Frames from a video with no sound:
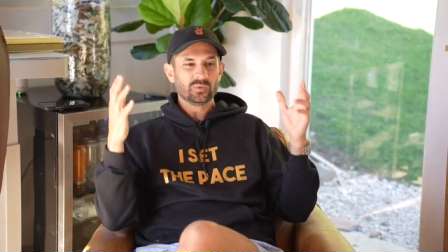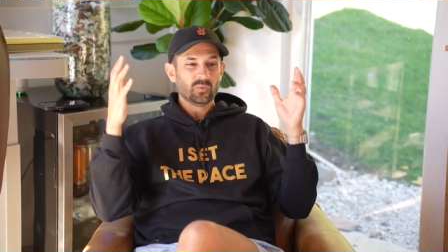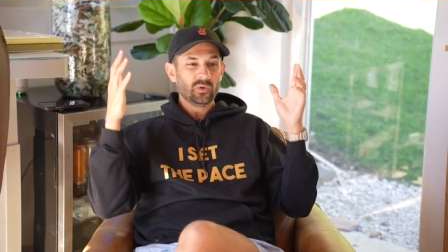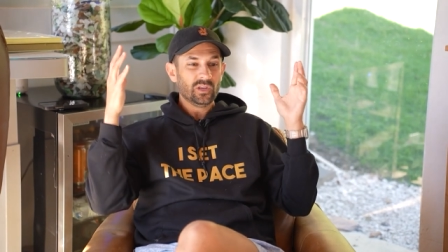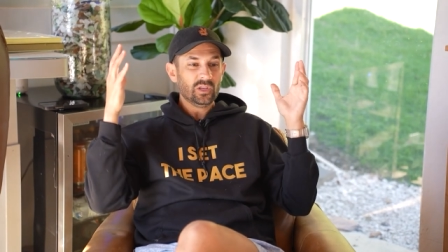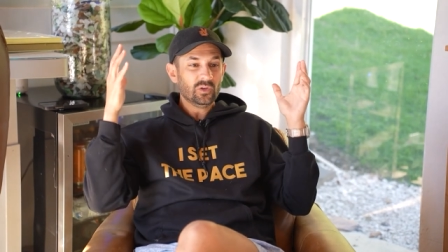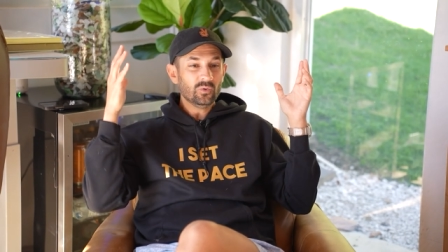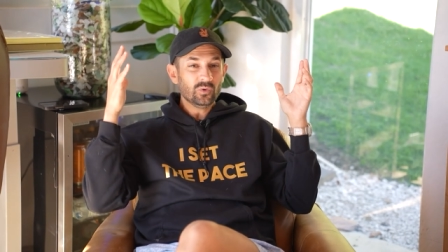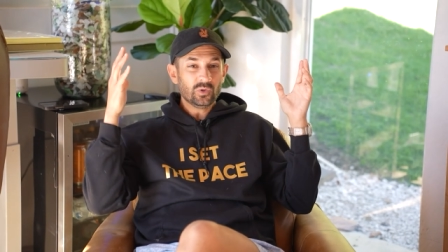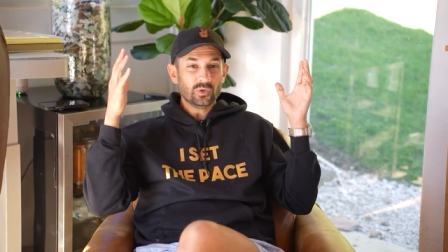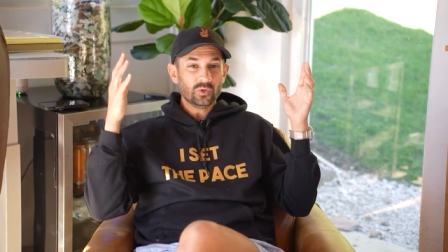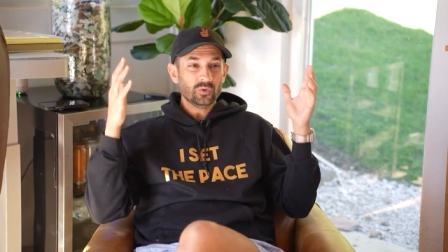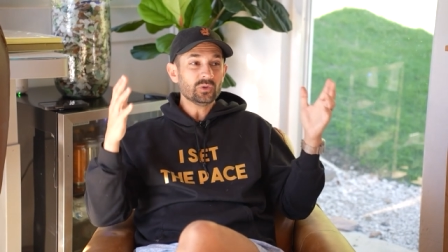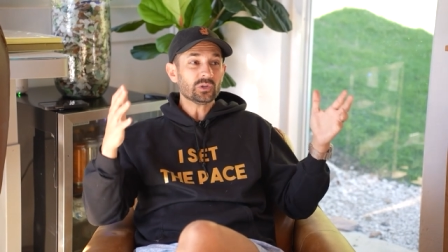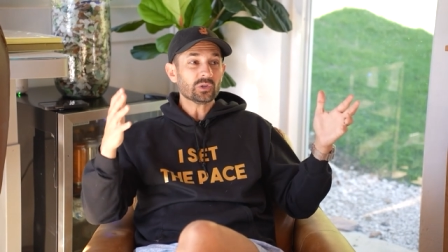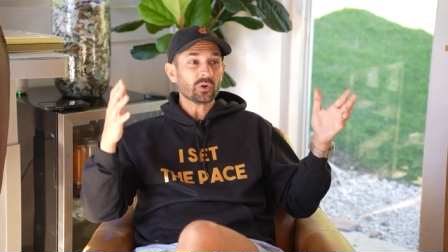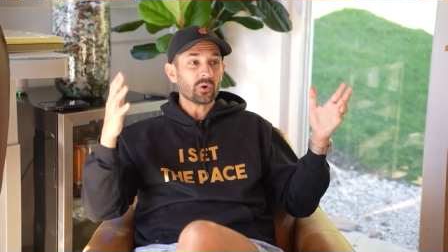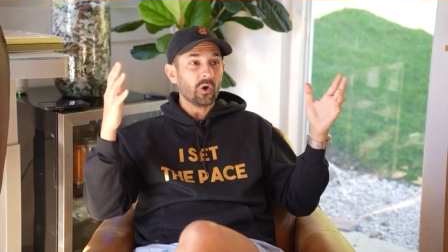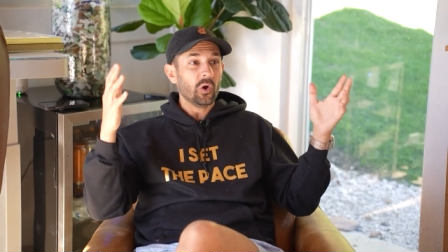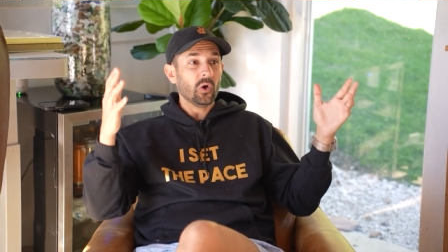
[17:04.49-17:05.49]
When you use
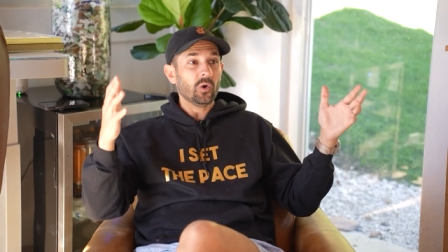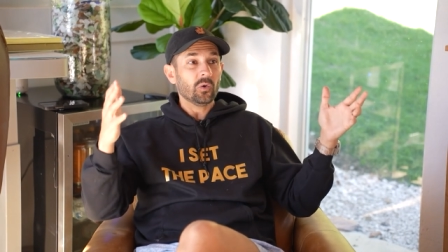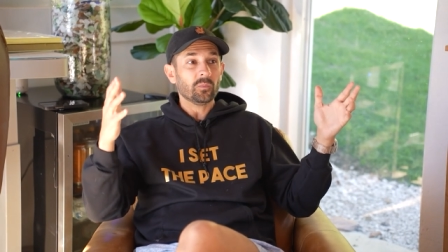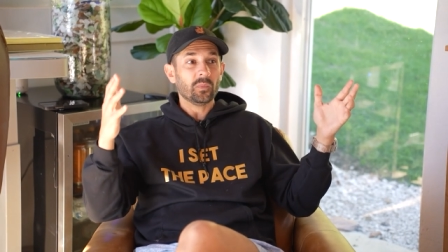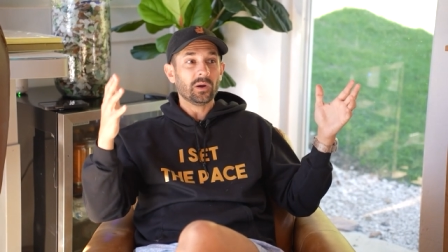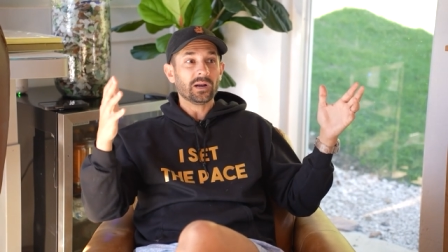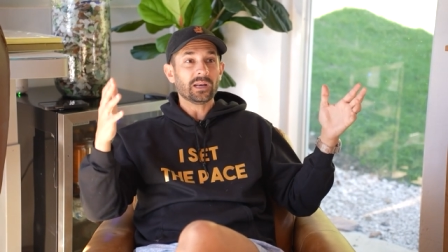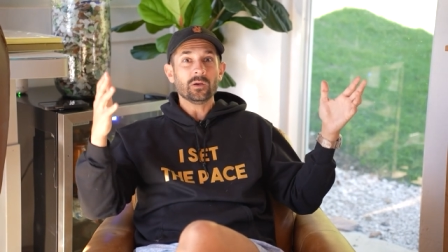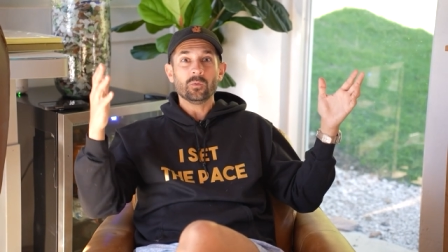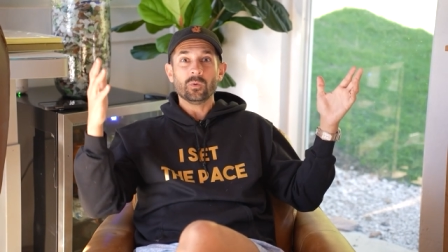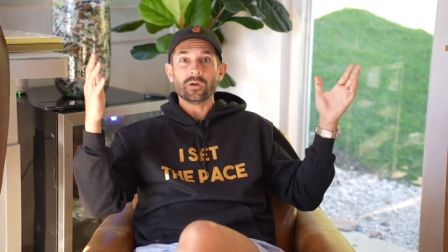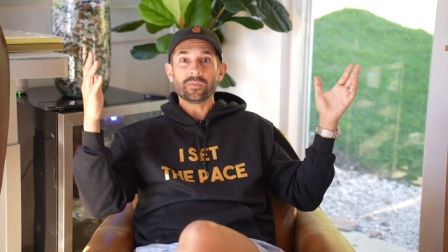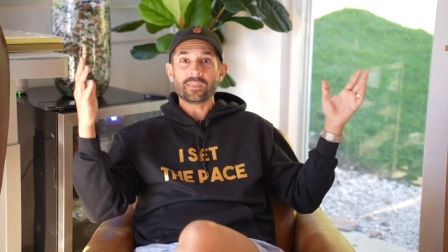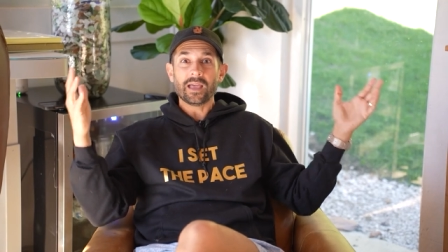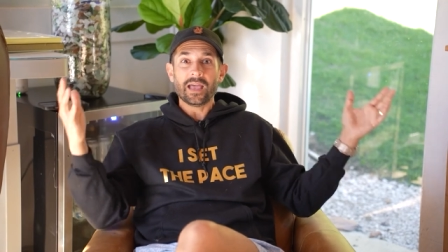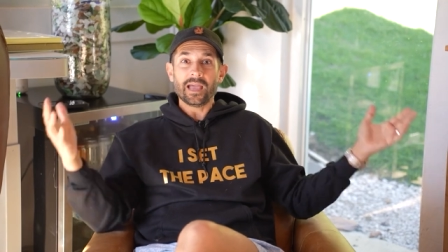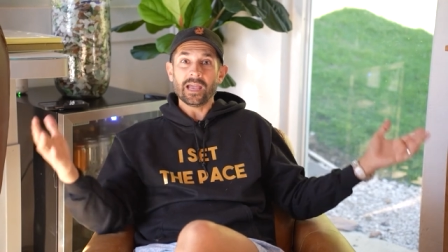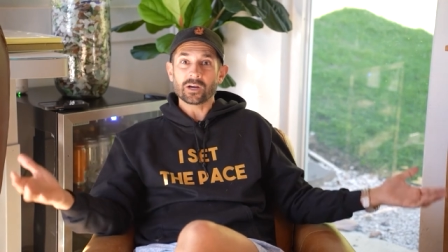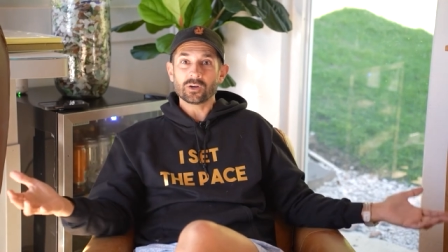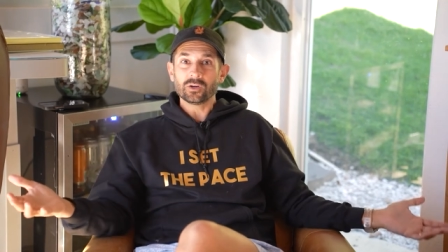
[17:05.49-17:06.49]
your own money, what
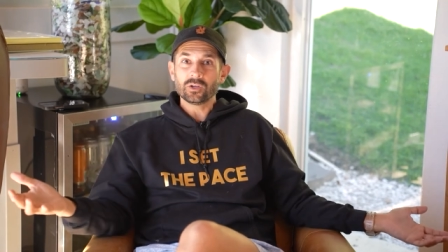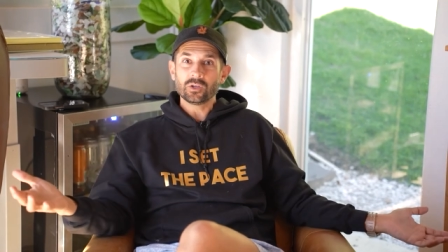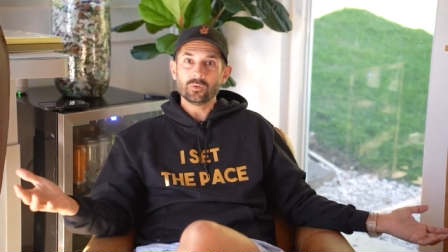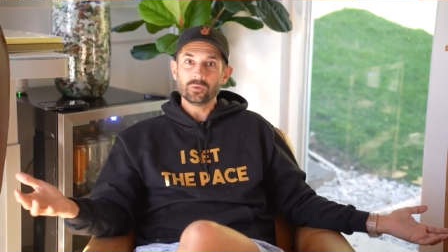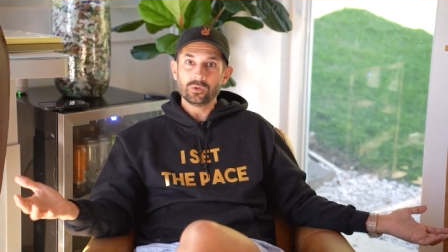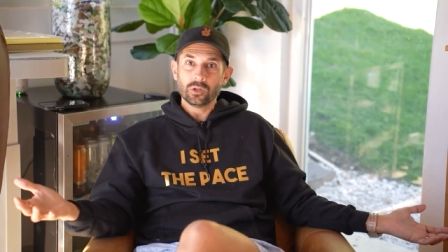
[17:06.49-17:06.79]
the heck are you